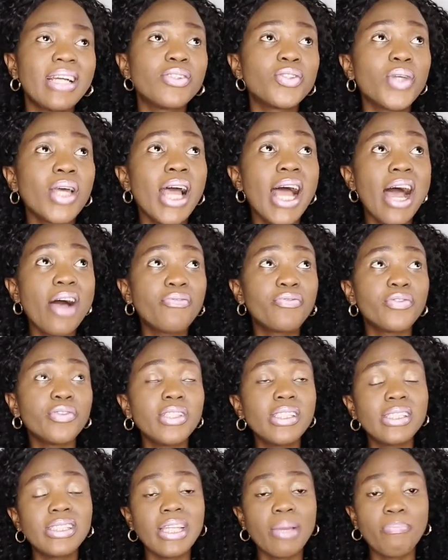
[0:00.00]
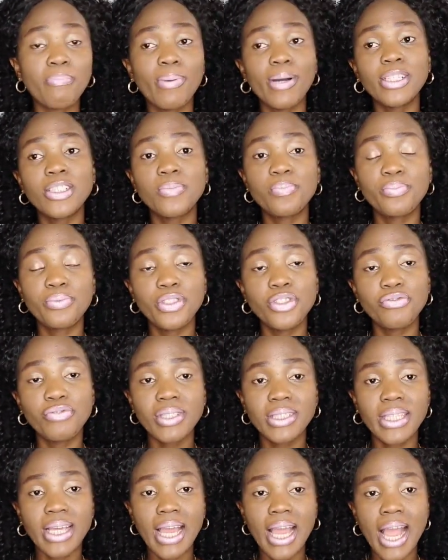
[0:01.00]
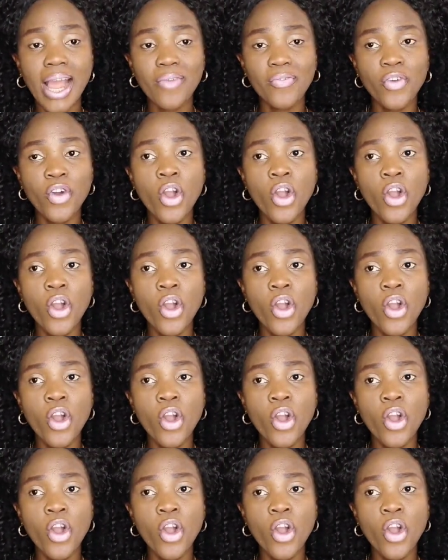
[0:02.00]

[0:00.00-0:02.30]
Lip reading: So I have this leopard print dress I have